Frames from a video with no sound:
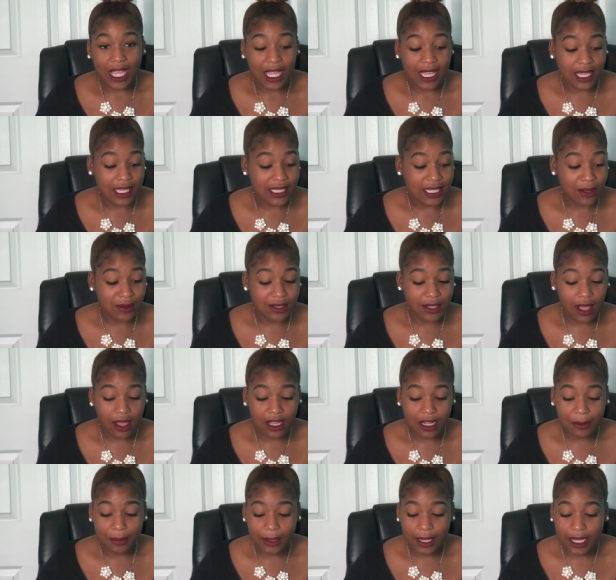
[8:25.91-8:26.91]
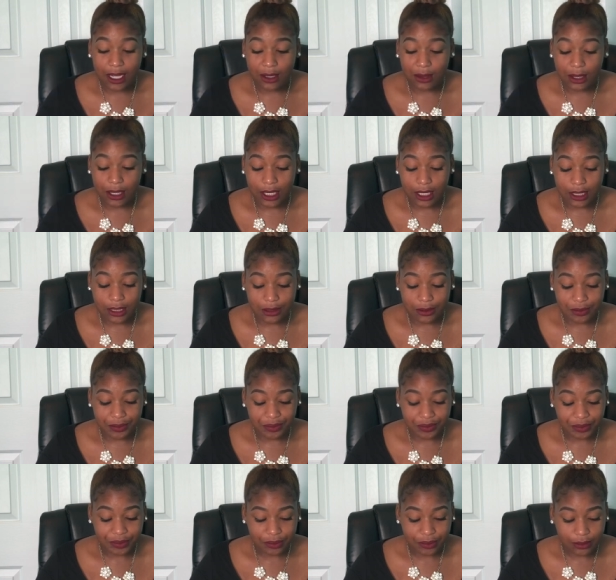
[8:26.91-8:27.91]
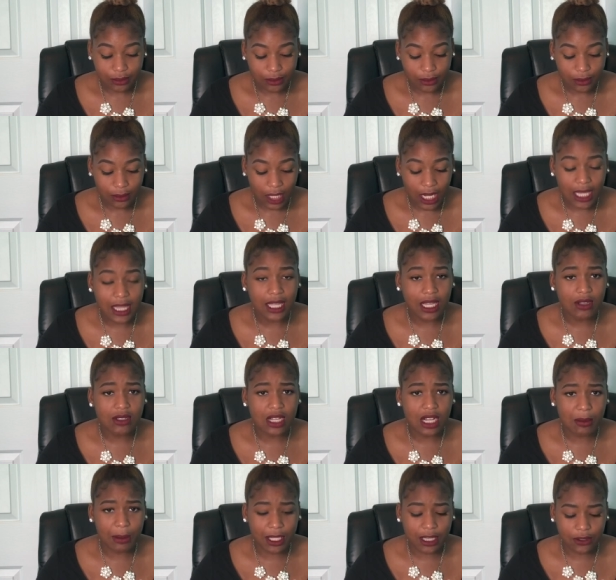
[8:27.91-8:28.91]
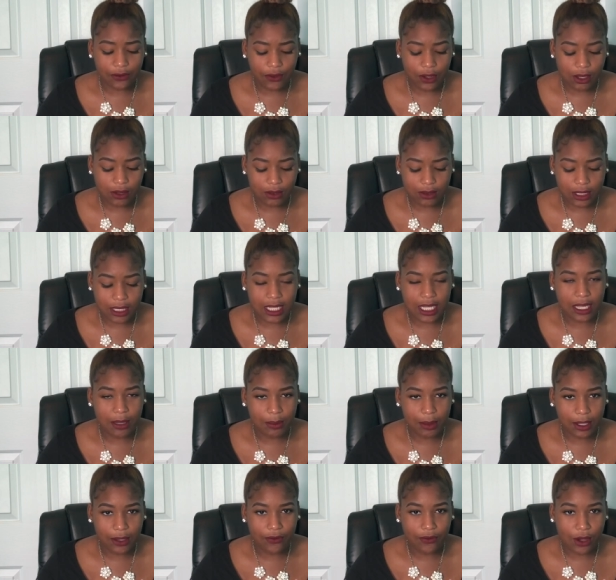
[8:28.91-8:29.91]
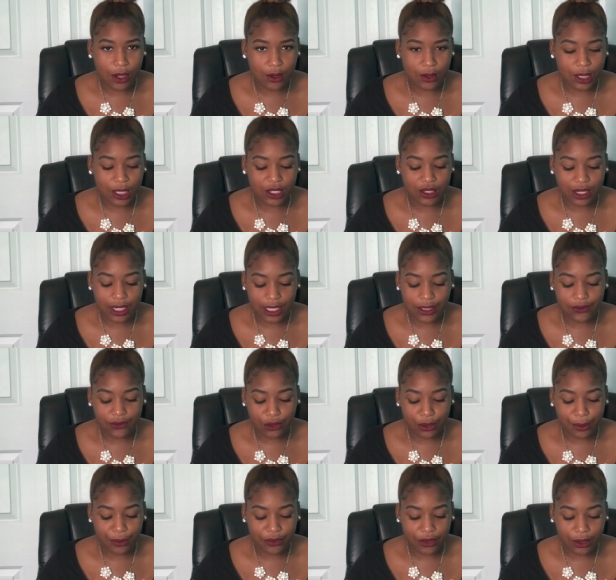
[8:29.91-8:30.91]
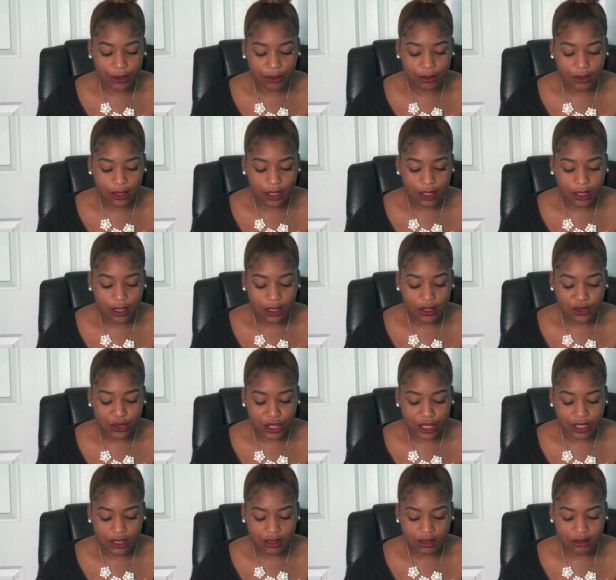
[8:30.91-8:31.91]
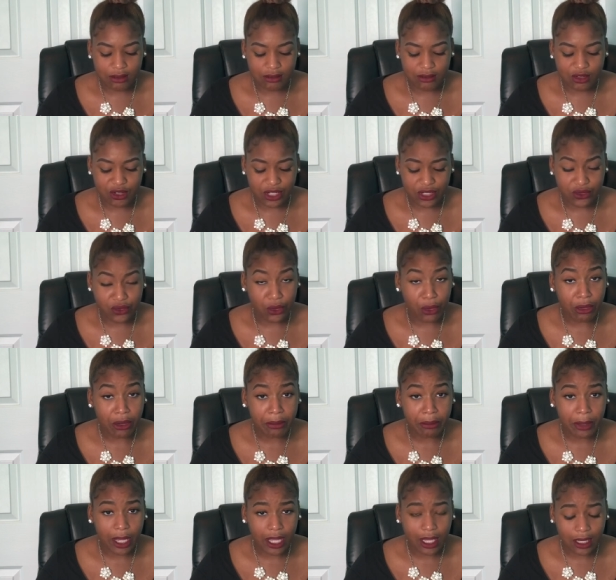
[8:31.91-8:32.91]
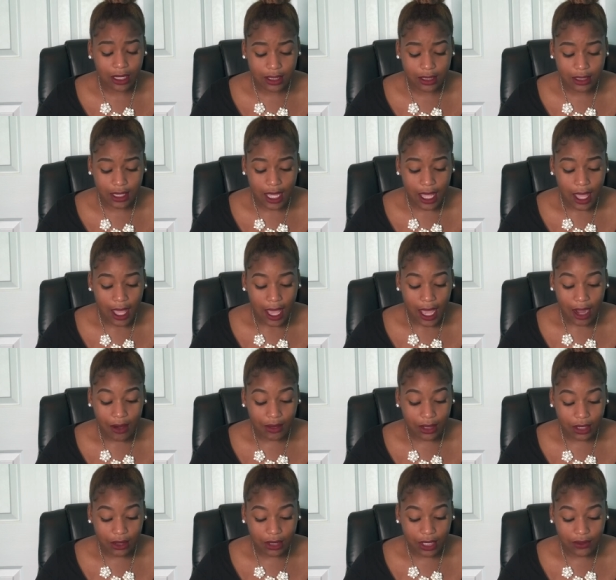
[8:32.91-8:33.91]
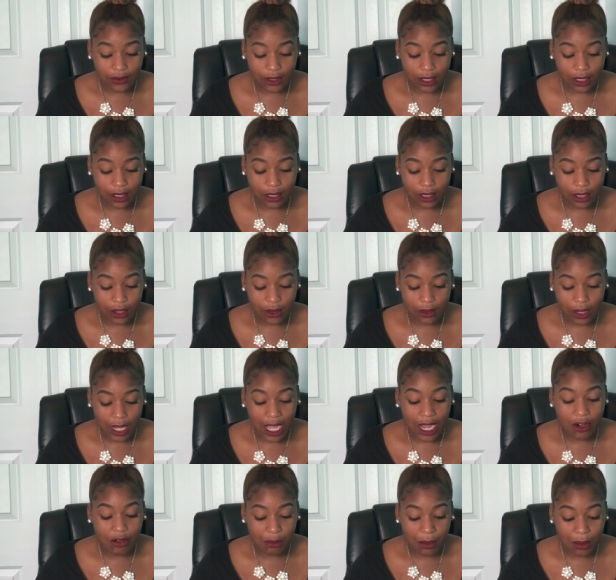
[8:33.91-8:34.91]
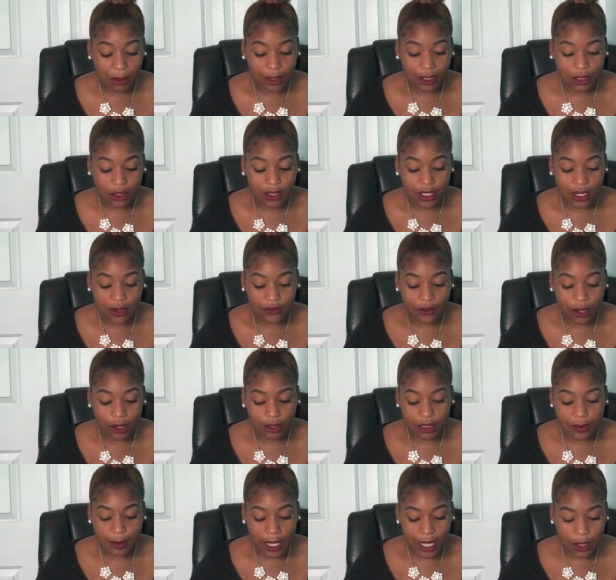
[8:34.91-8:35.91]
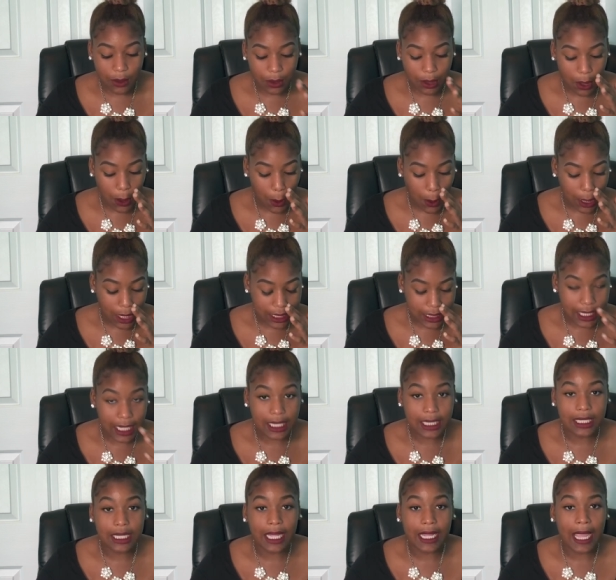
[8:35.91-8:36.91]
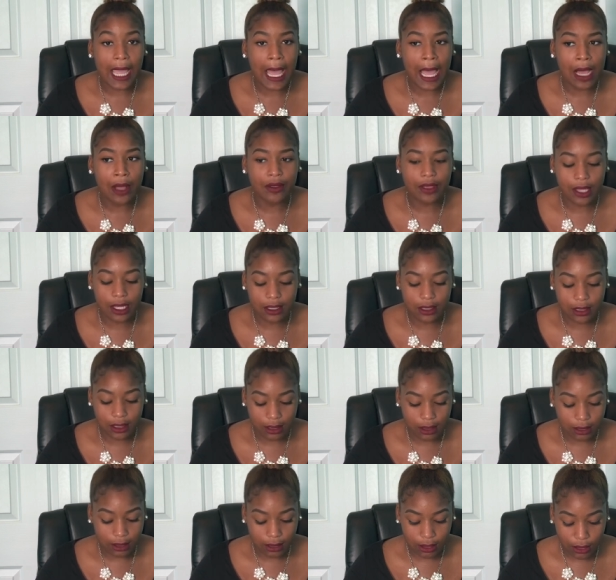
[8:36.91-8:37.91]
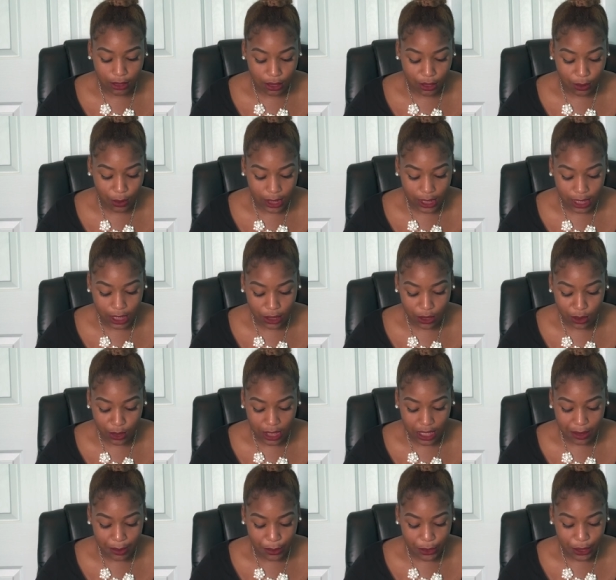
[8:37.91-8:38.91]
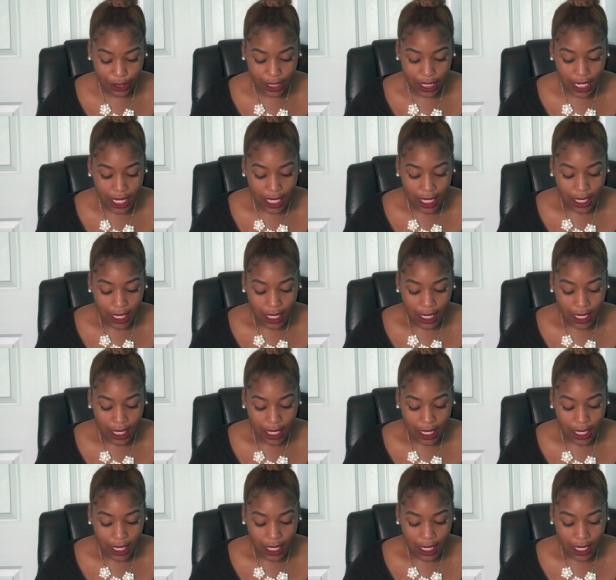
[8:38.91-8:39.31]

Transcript: I guess I was talking about, um, I think I was talking about the phones, the Epic phone and Transform phone. Tran transform, I guess. I really don't even know. I remember those are phones, but I don't know exactly like how they look or what they do anymore.